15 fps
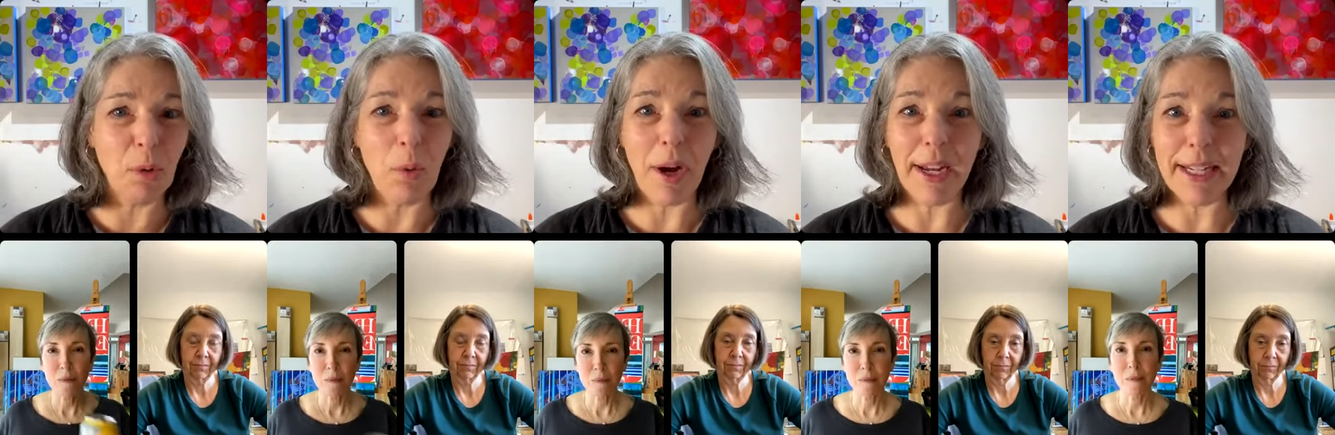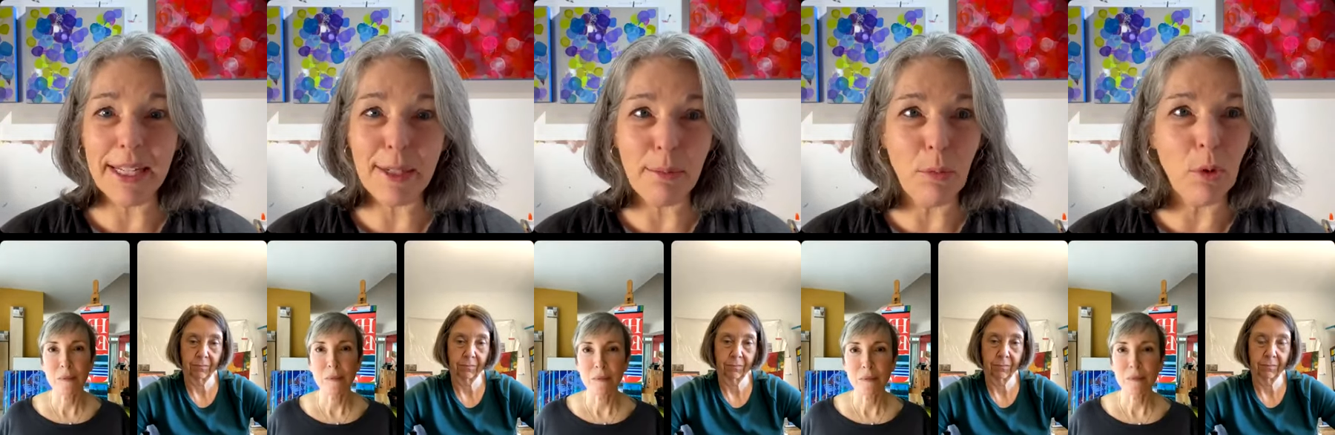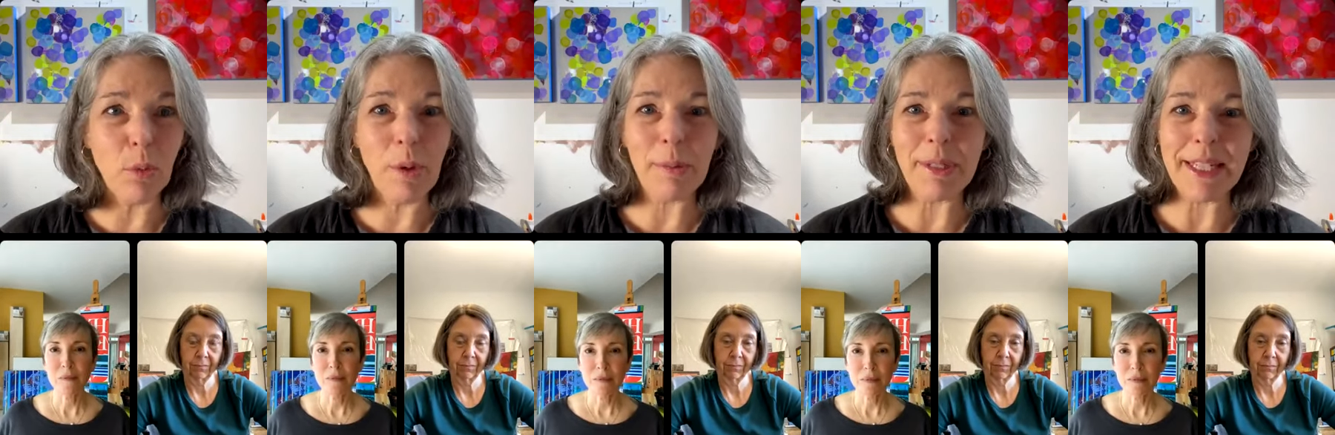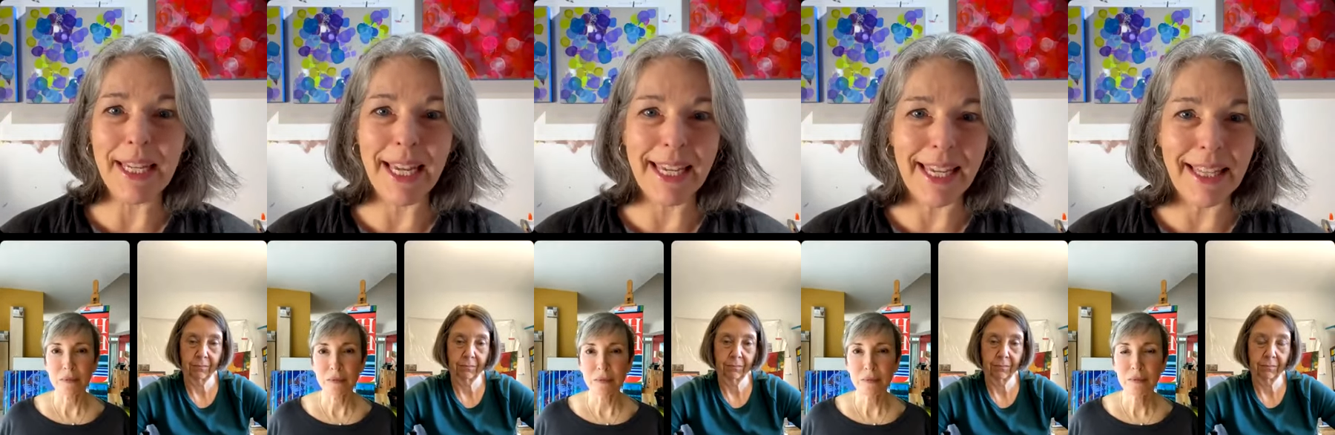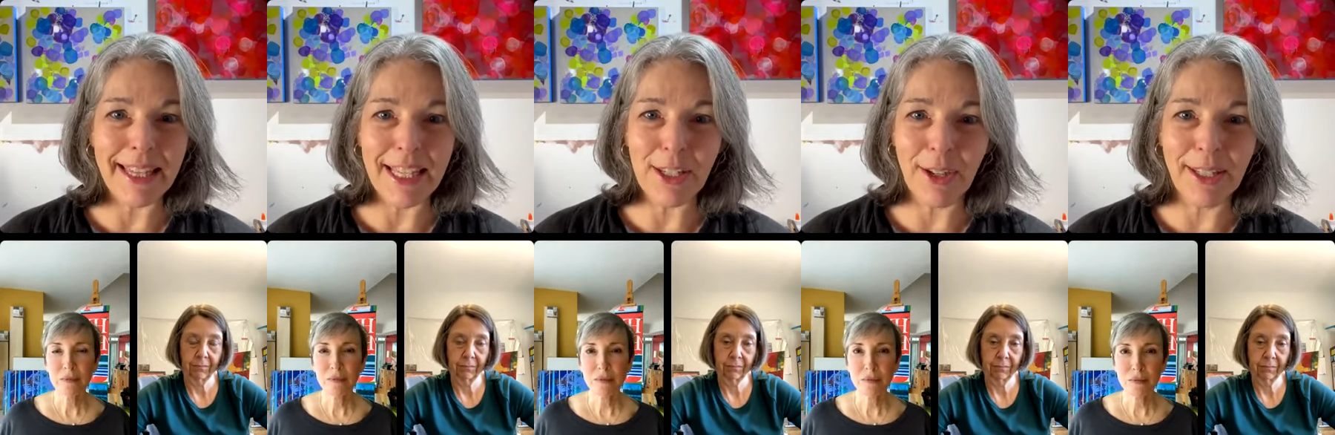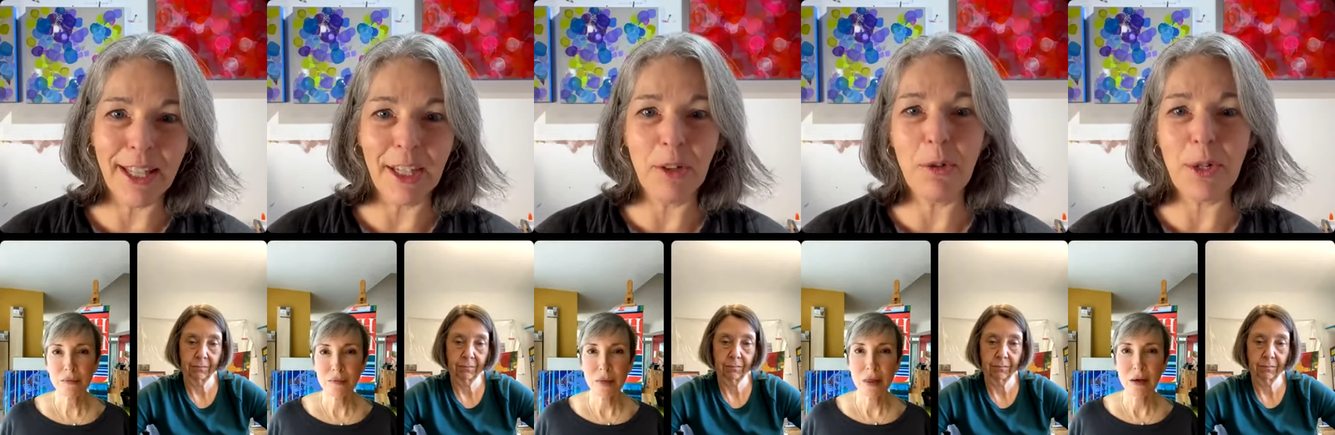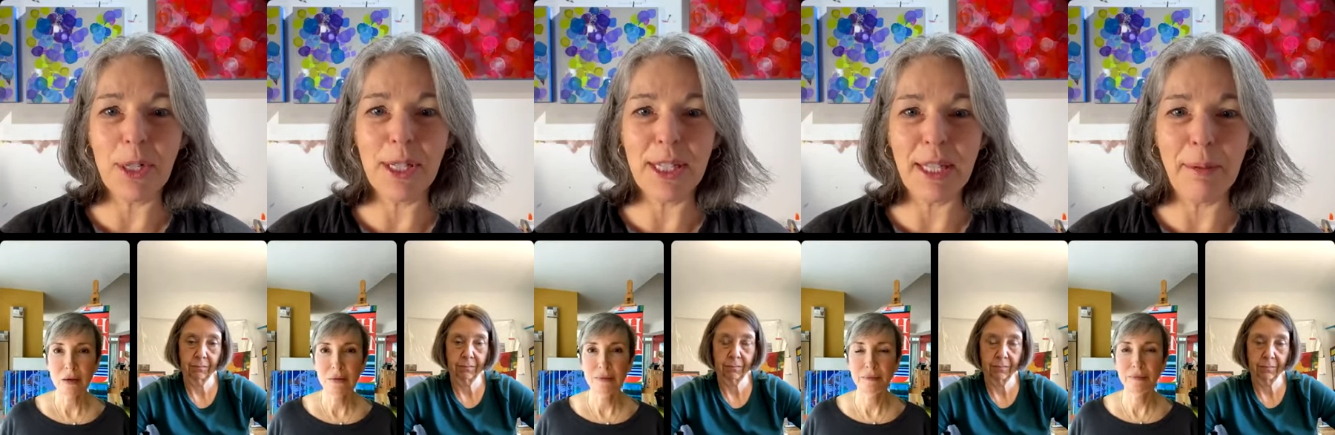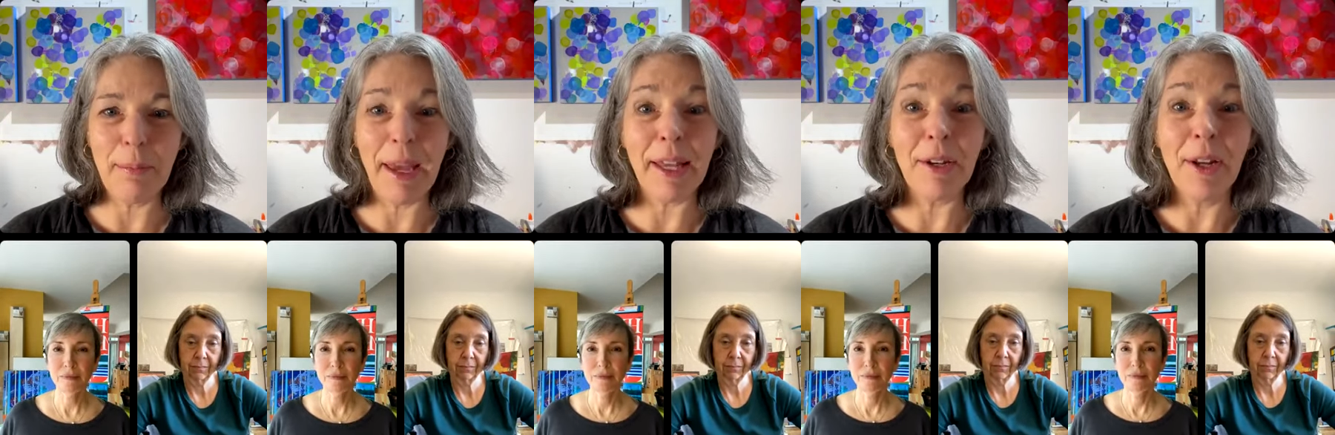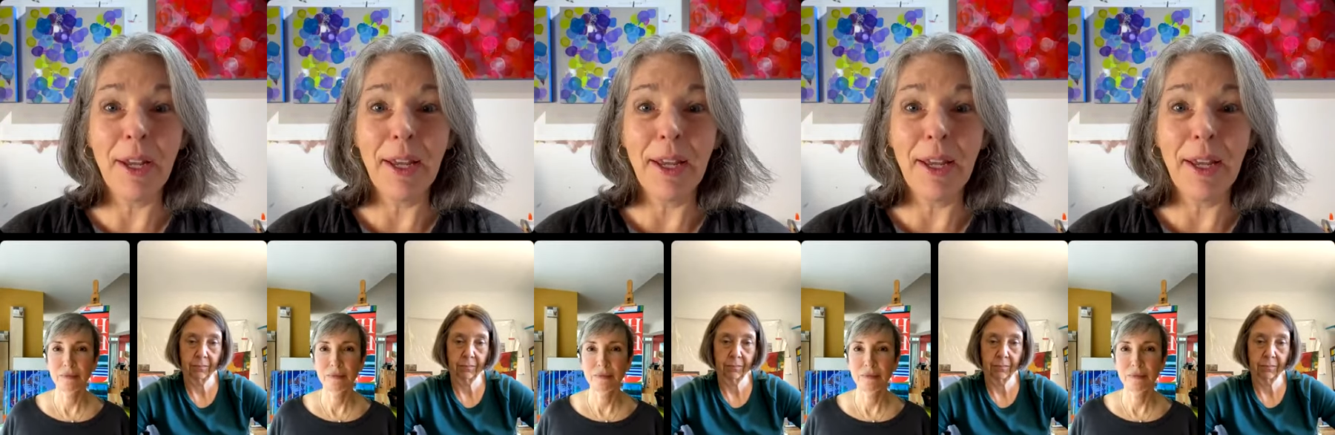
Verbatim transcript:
Speaker 1: Why is it more women taking these online courses than men?